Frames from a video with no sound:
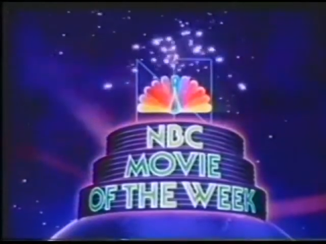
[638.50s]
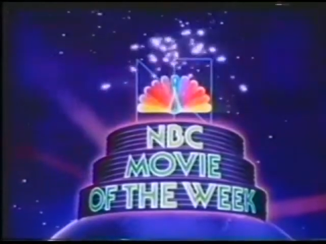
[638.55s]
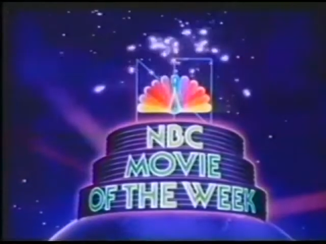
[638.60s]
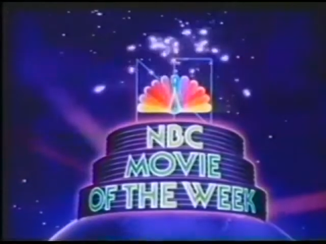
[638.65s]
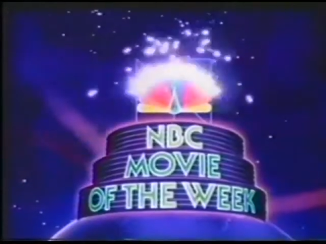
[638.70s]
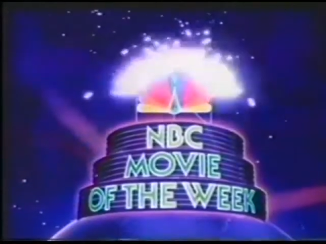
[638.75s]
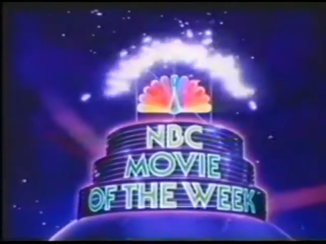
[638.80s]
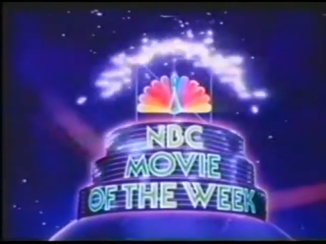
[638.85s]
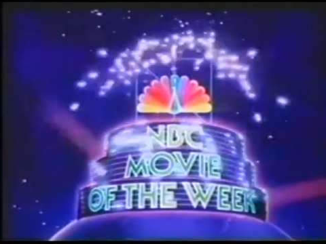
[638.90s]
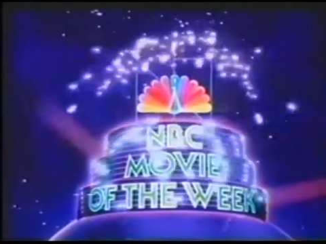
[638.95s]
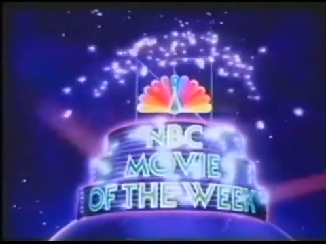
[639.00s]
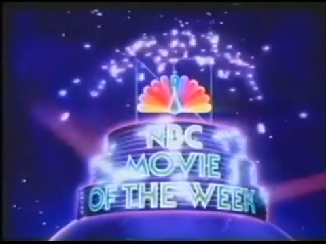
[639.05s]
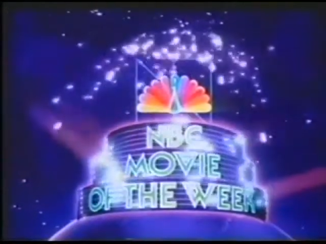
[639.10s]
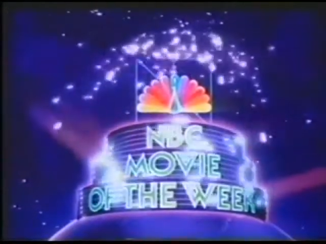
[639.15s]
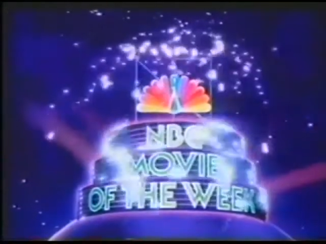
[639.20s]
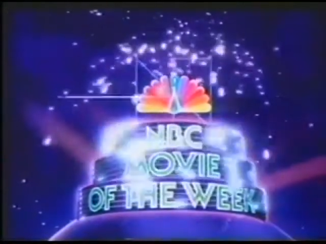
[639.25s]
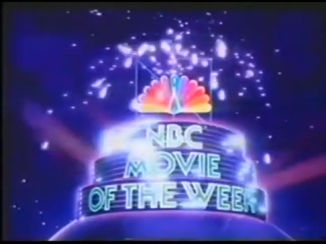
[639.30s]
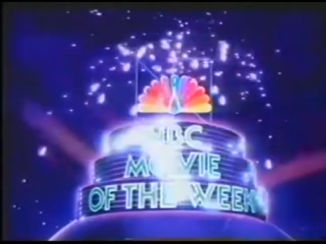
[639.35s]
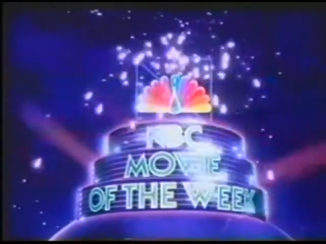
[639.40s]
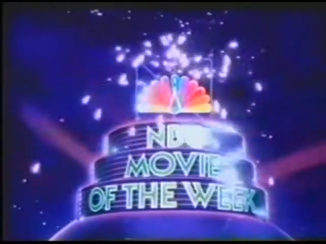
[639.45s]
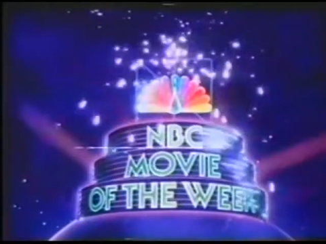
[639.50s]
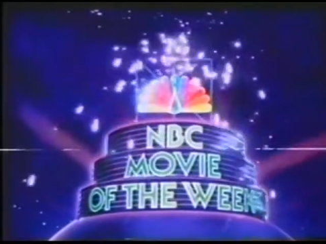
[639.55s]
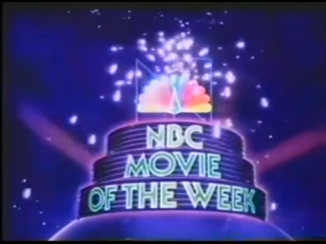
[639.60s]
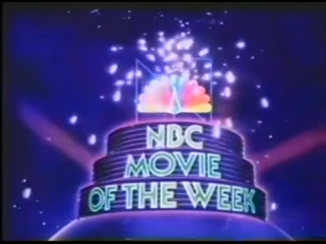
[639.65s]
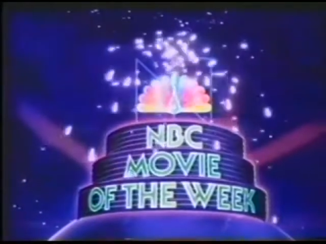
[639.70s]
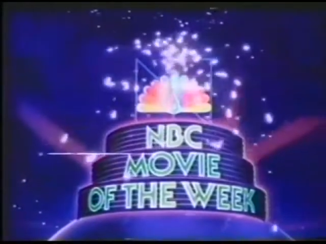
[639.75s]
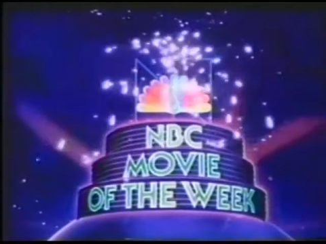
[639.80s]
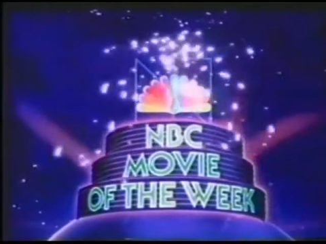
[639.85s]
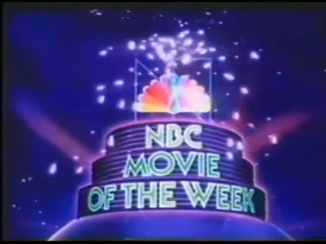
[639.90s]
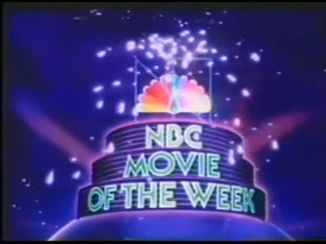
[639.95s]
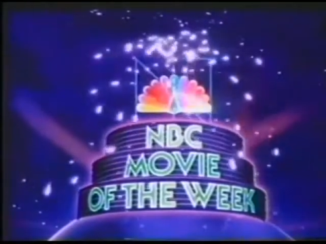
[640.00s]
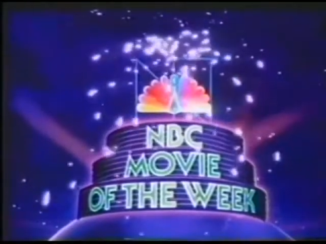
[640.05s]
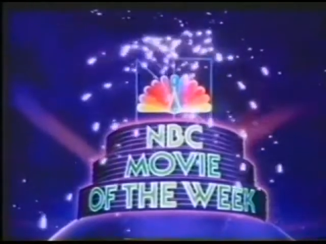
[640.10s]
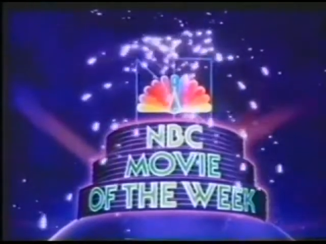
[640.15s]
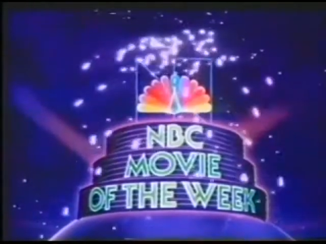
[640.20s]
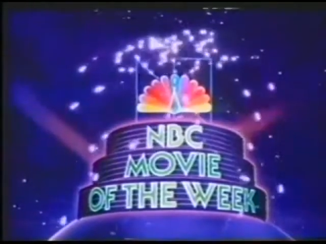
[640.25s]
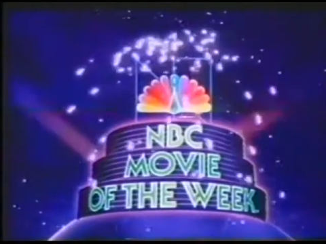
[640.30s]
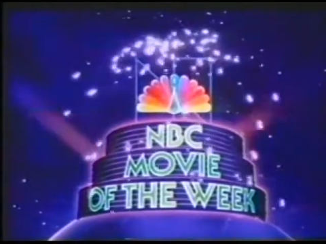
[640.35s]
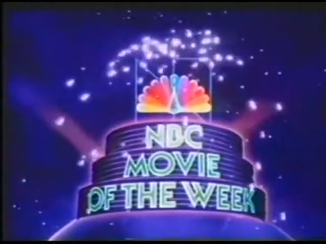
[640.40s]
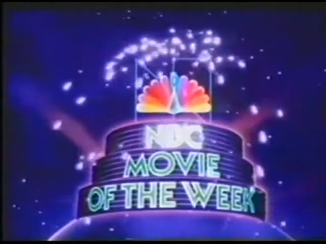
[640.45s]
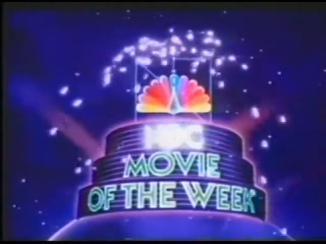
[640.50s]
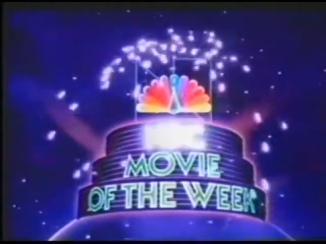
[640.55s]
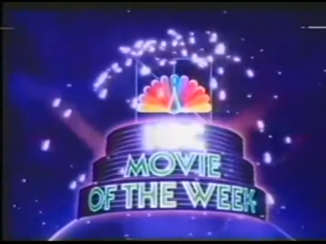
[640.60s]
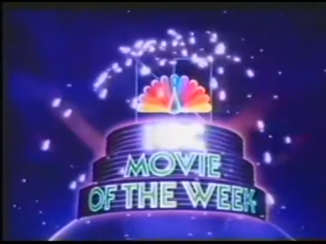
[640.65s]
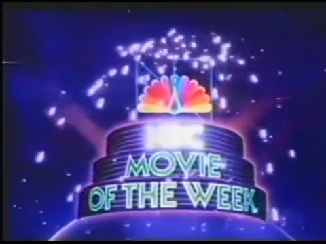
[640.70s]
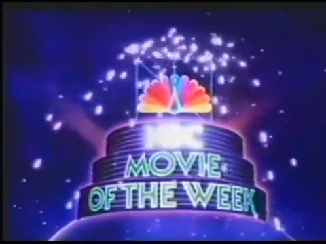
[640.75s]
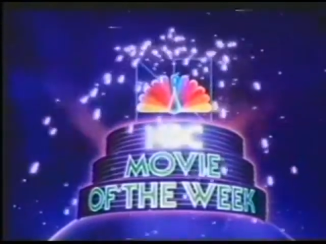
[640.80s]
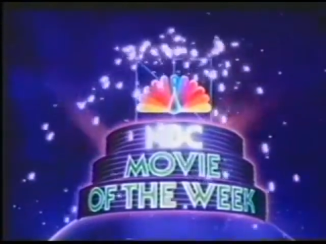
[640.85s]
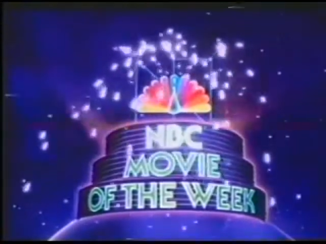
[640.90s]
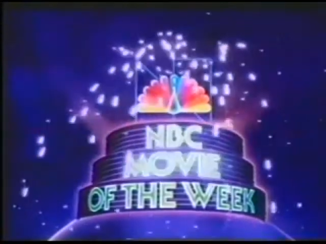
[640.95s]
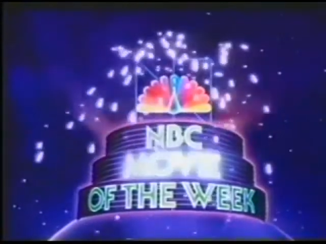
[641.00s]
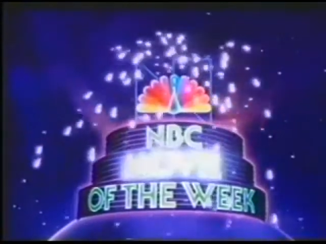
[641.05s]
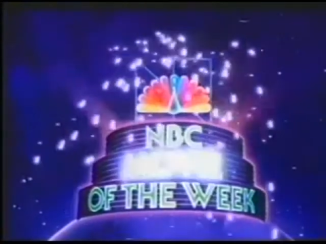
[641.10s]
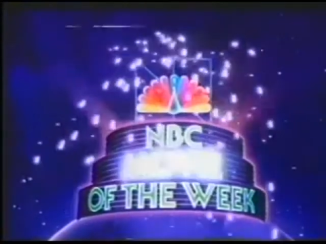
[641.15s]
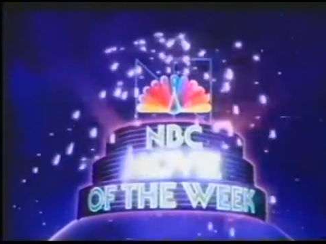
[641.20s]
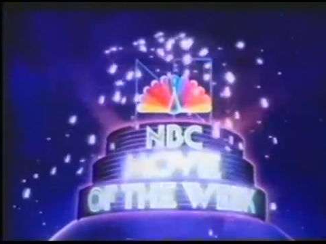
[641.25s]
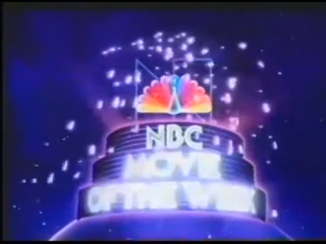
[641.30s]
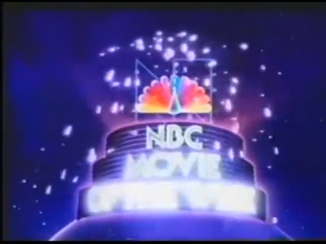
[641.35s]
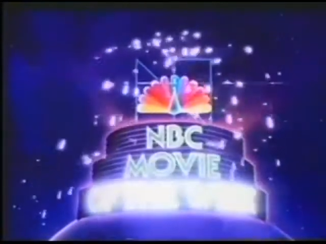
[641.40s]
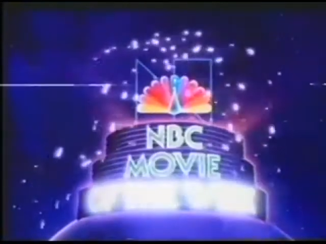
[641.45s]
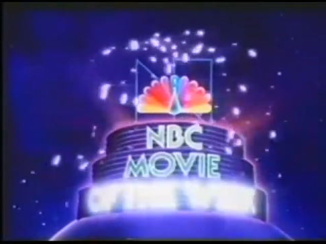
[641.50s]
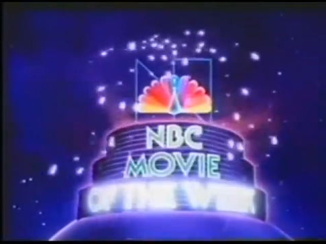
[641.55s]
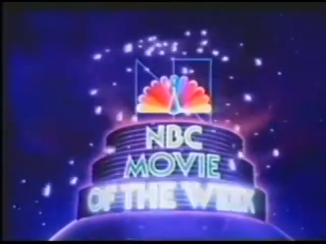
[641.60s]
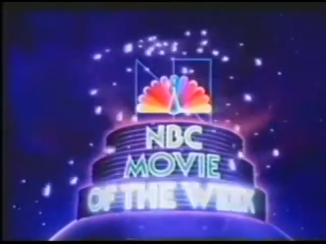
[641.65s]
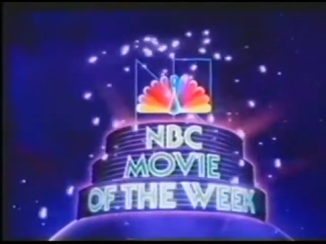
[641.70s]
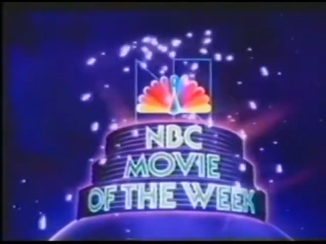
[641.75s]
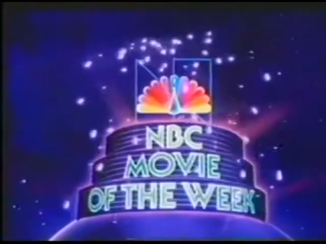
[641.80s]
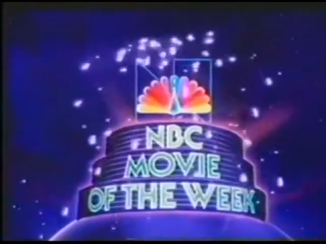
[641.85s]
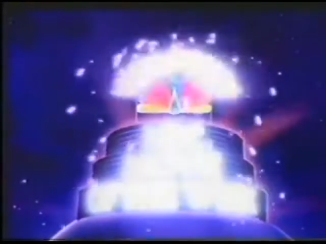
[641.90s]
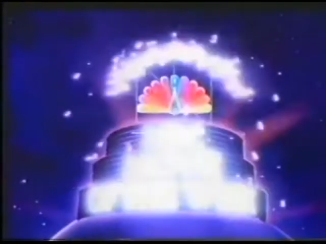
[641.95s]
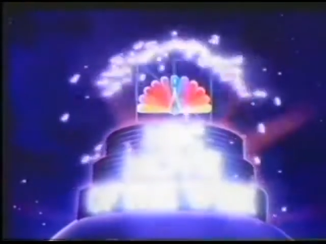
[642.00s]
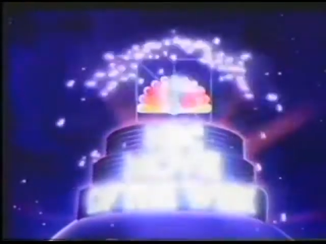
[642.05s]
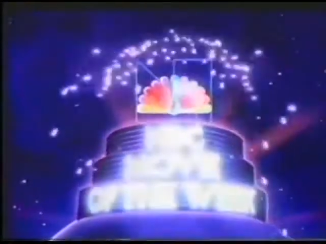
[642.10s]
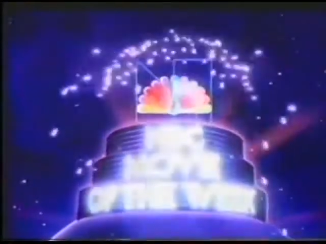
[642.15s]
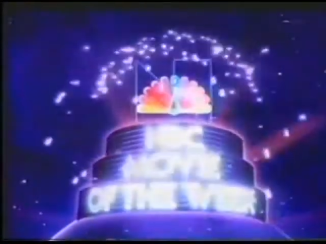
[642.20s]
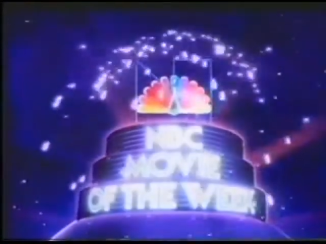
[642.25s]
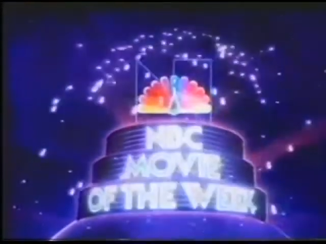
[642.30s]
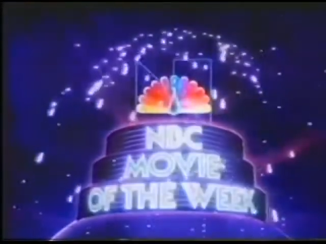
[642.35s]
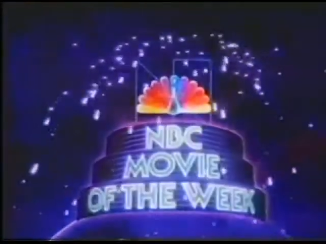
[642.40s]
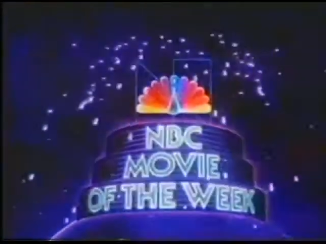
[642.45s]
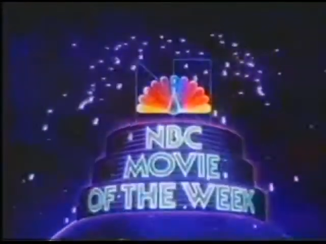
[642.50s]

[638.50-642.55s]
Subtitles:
No face is visible, so there are no lips to read.